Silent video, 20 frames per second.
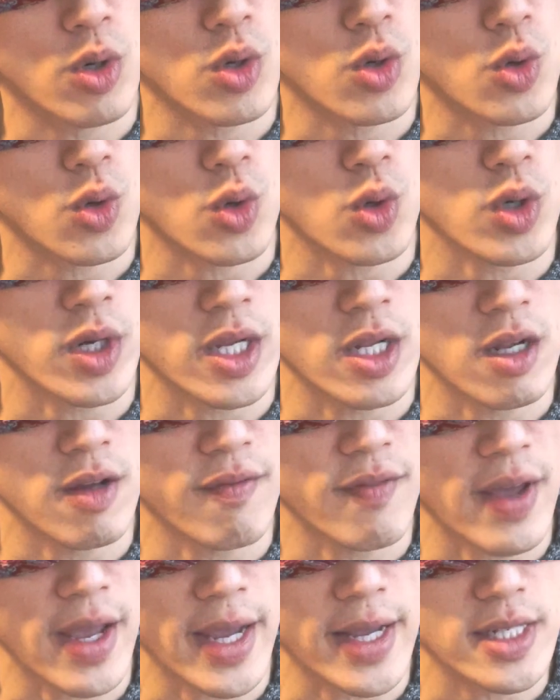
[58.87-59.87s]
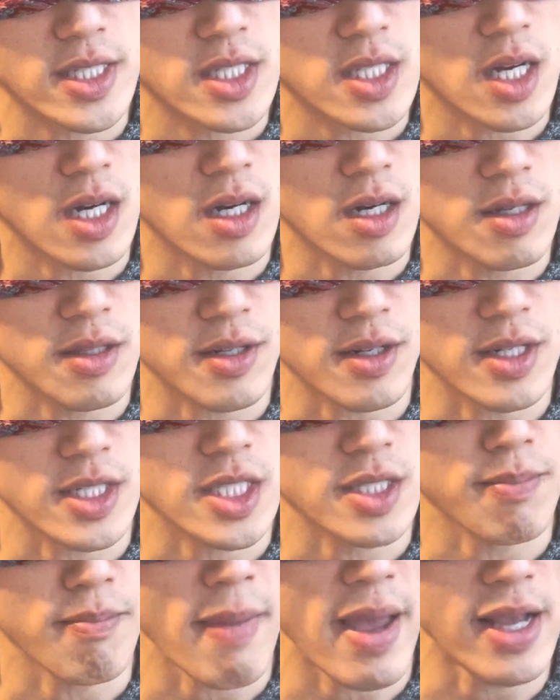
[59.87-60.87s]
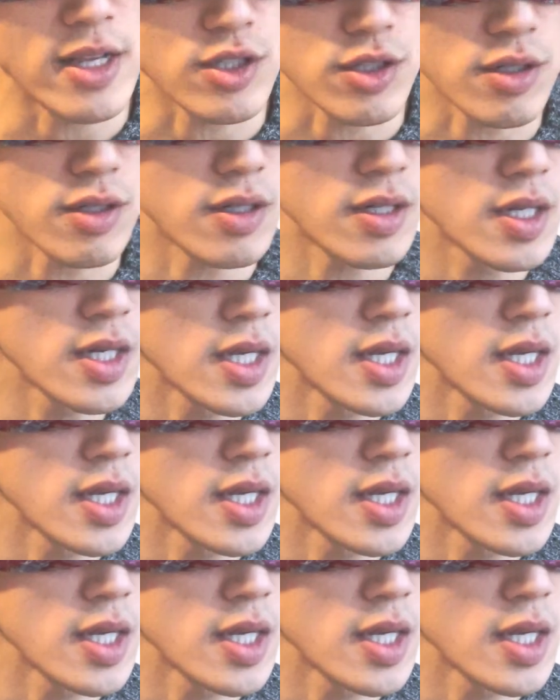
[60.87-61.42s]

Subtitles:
core inner vase teres major,